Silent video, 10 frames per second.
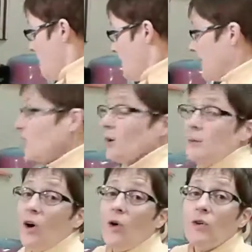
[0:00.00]
My
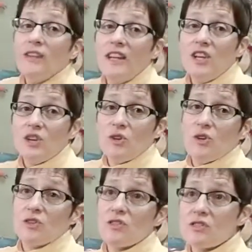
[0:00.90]
grandma only
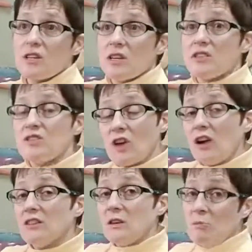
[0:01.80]
used
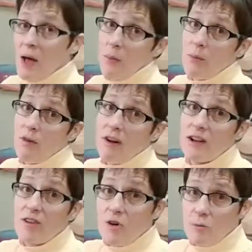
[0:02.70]
salt and pepper
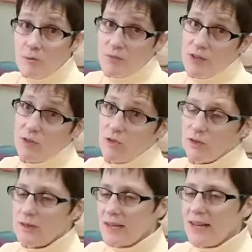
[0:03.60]
in her beef and
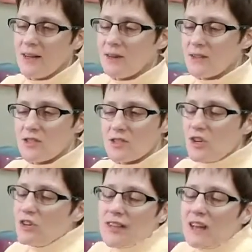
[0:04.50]
noodles, and it
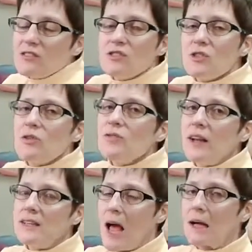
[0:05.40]
turned out so
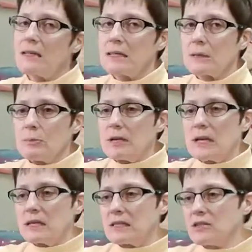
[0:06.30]
fantastic
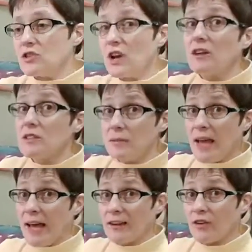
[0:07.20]
because she also
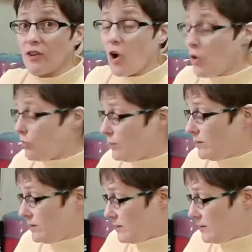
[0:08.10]
canned her own